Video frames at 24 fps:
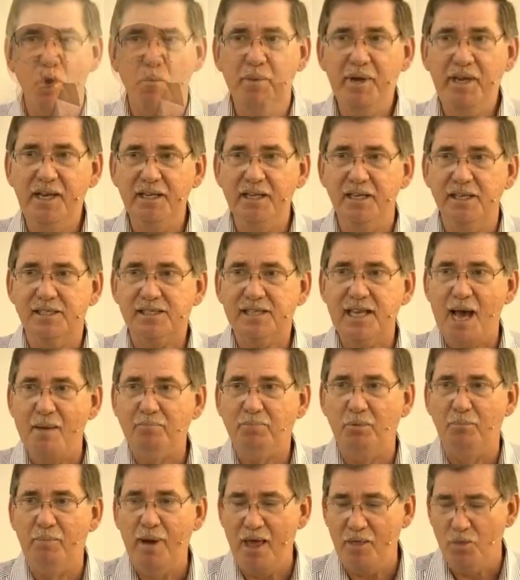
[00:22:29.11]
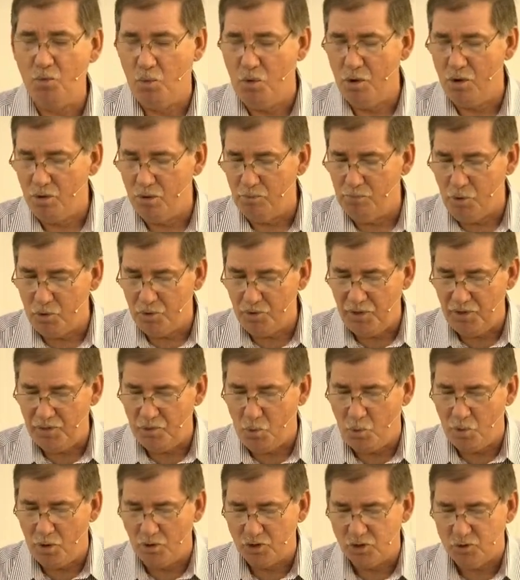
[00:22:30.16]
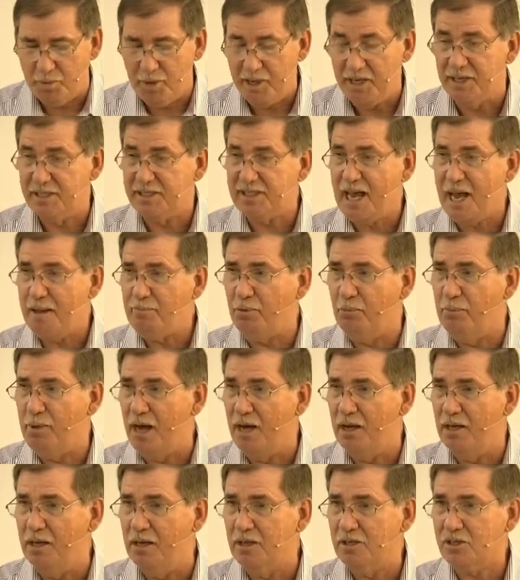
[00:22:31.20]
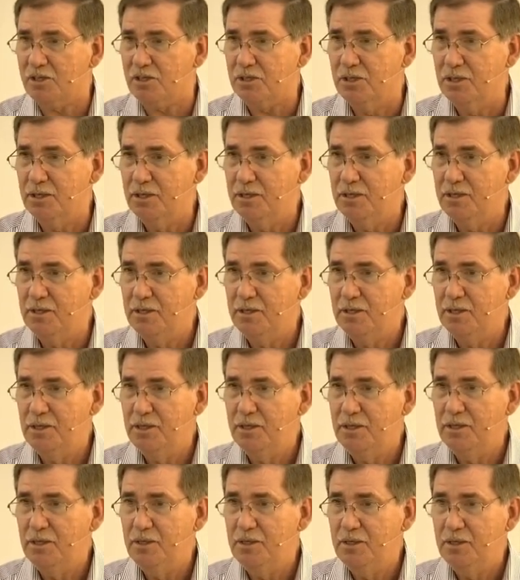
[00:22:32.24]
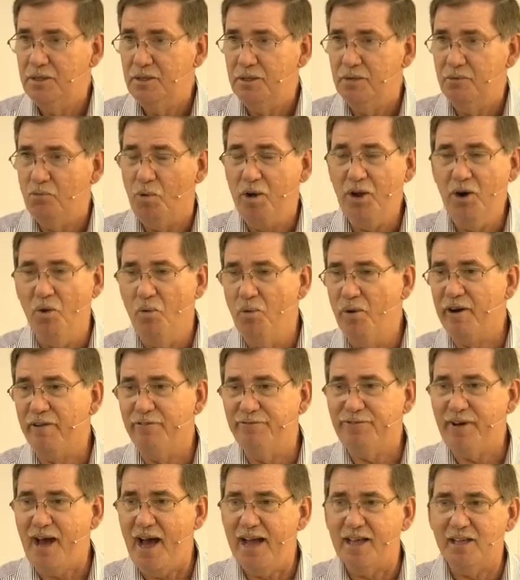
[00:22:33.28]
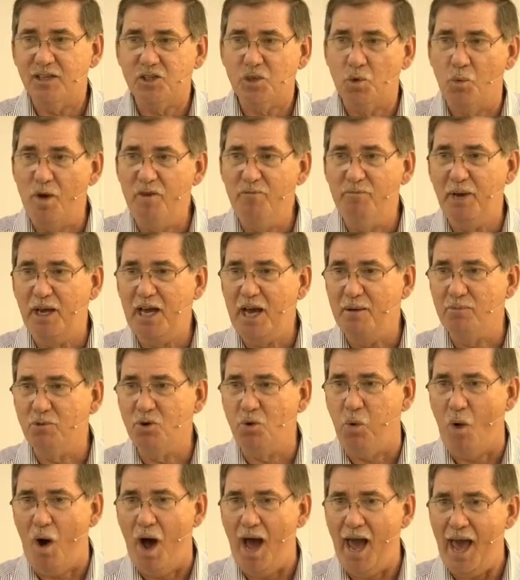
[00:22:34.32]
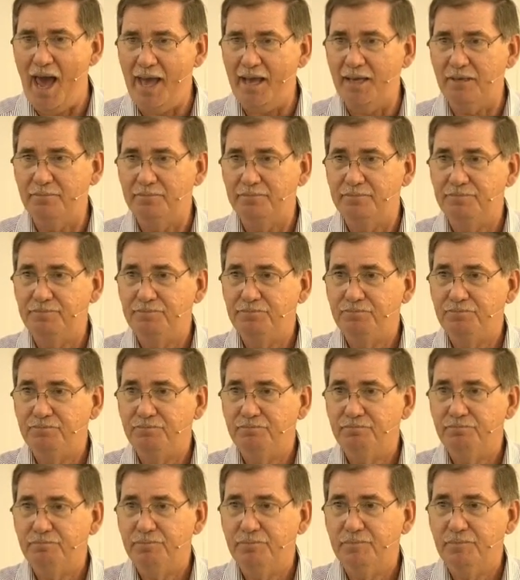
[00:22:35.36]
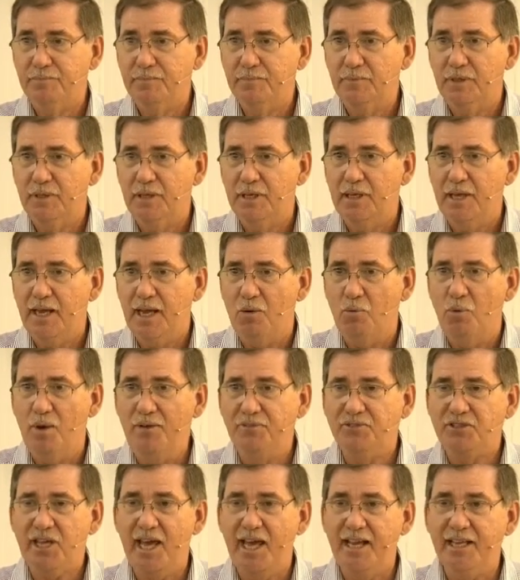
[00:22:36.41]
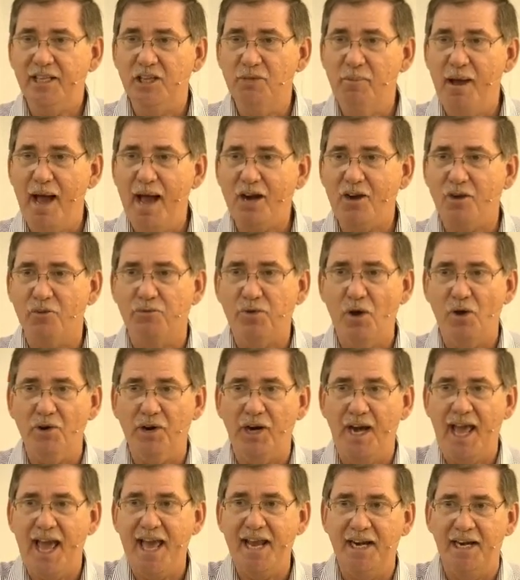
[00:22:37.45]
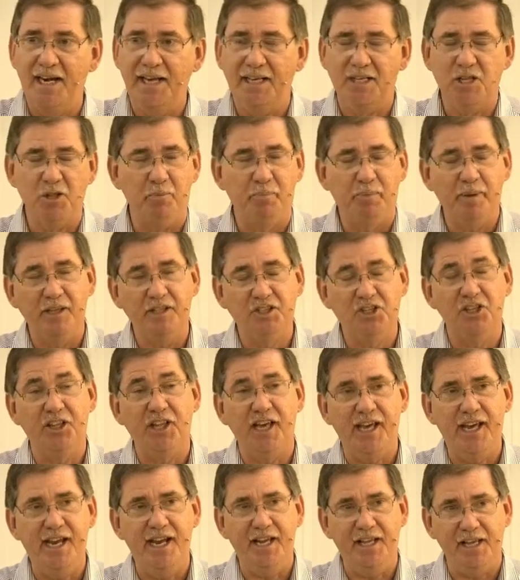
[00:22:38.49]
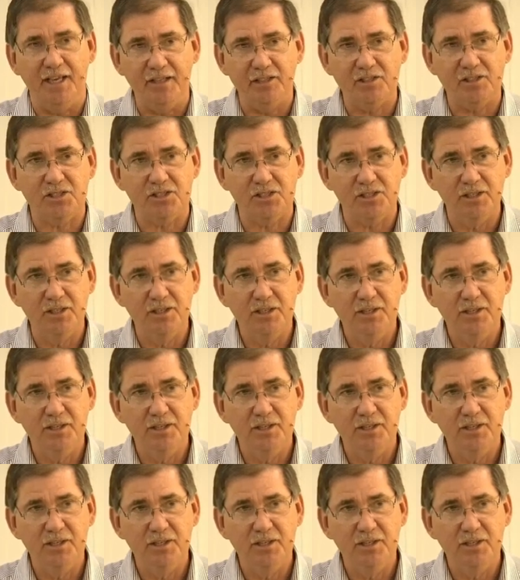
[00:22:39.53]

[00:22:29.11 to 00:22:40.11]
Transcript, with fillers: being discipled by the world more than the world's being discipled by us. We don't want to fight, so we've become quiet. And we've taken the microphone and handed it to the, to the idiots.